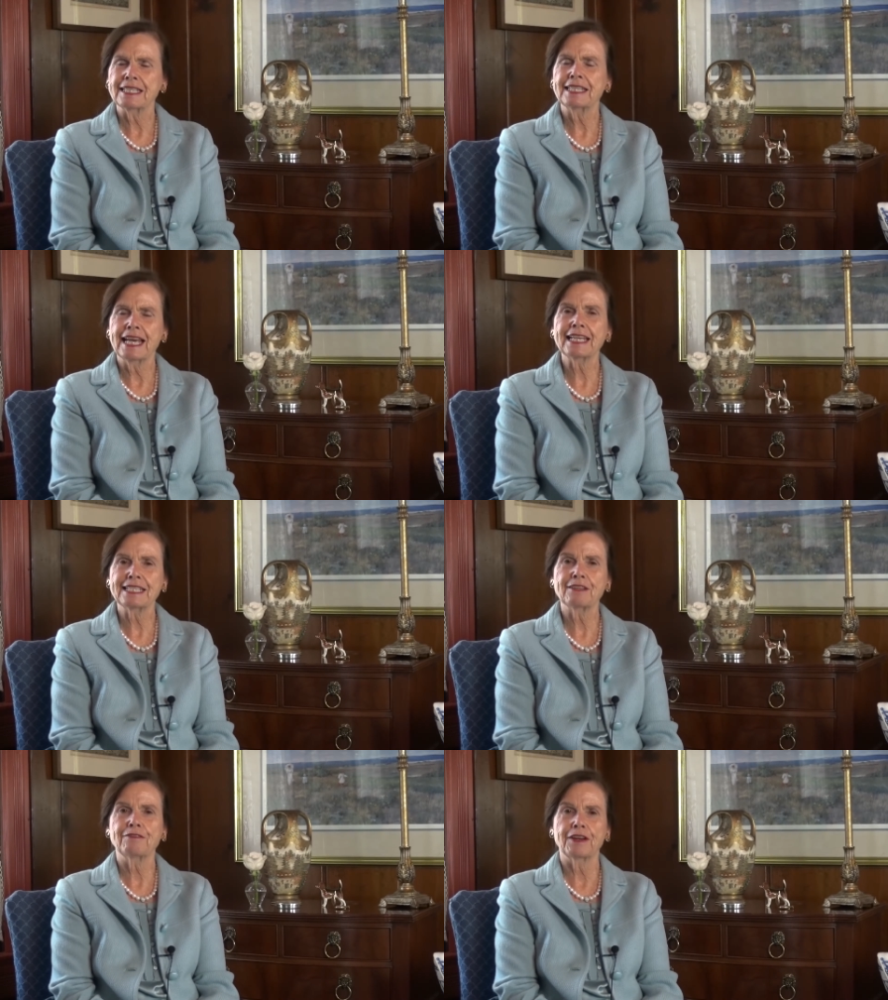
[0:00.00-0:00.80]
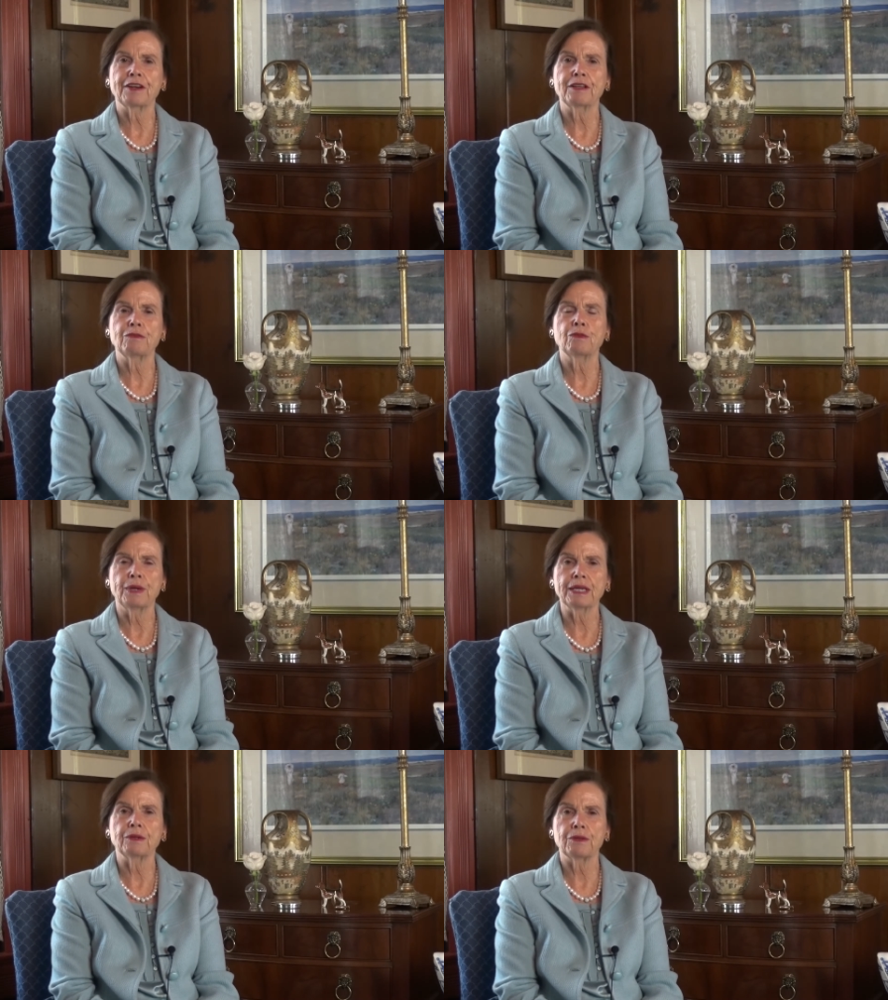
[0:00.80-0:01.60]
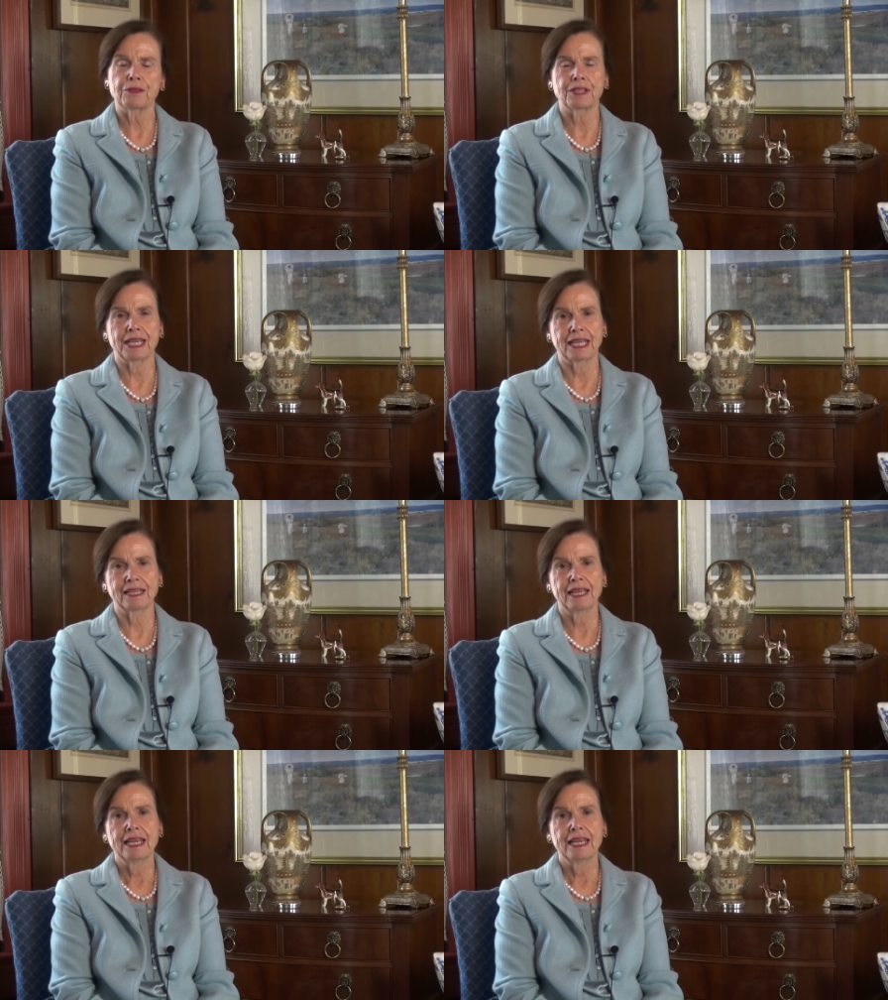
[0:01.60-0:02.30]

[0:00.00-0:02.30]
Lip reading: that is a very real thing.